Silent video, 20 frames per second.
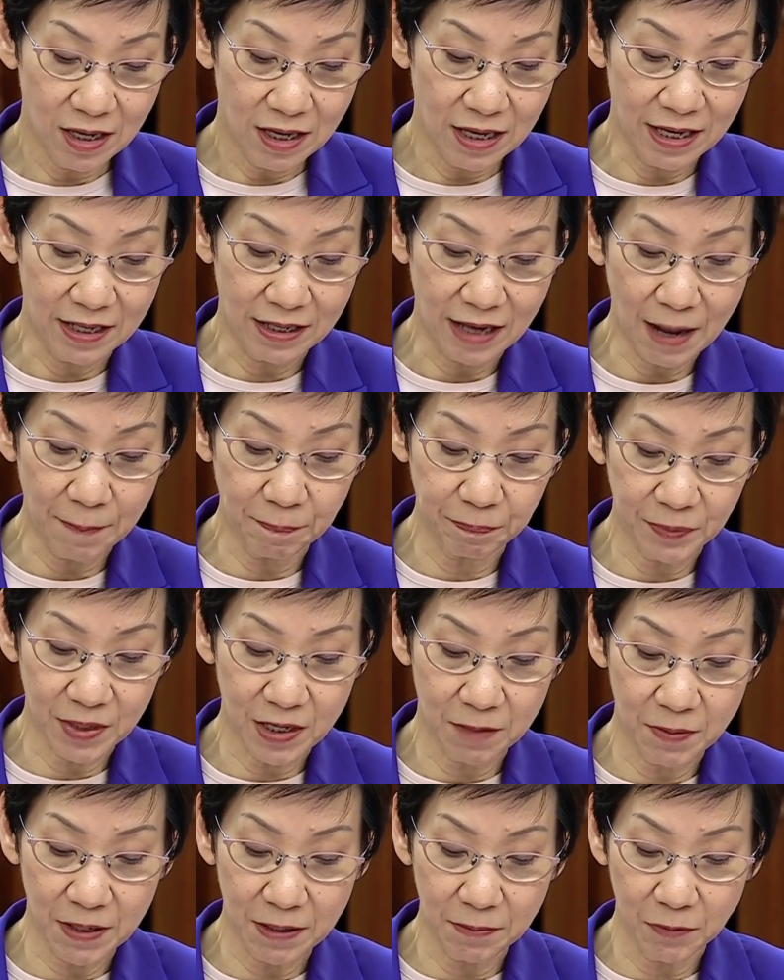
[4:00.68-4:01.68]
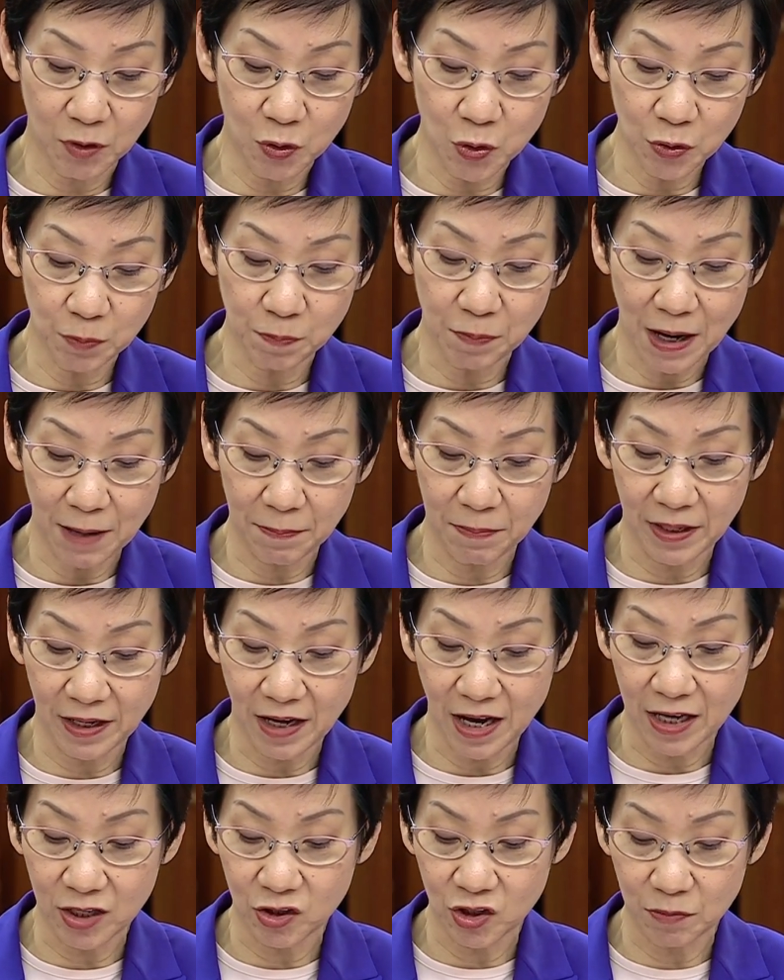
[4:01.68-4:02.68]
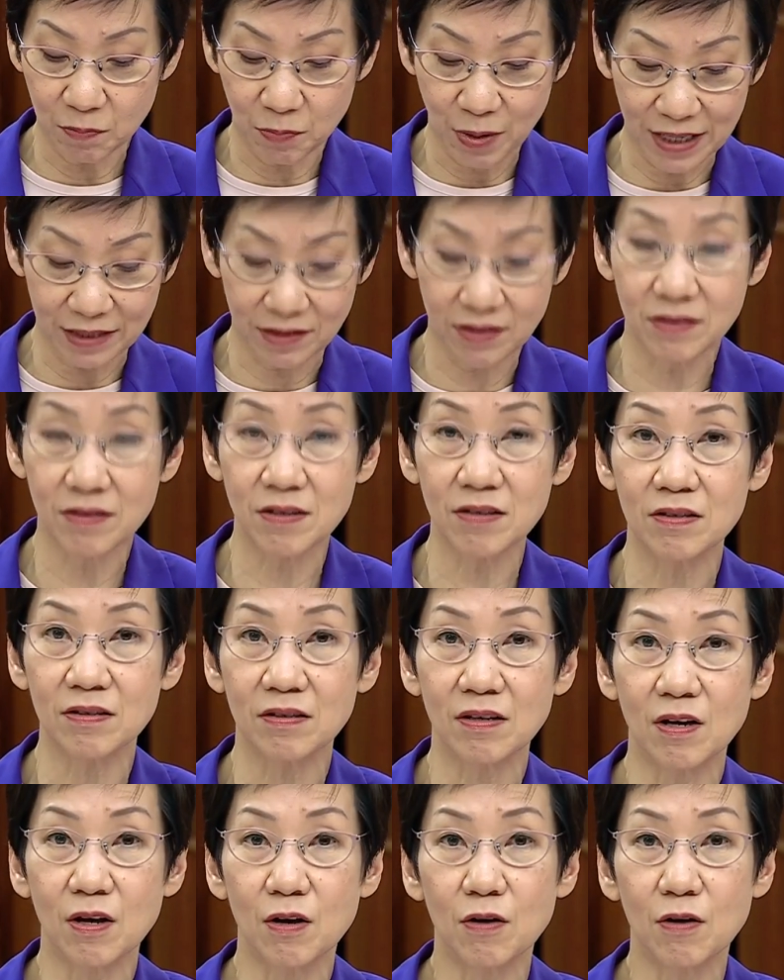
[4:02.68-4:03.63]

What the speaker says: in upkeeping good public hygiene practices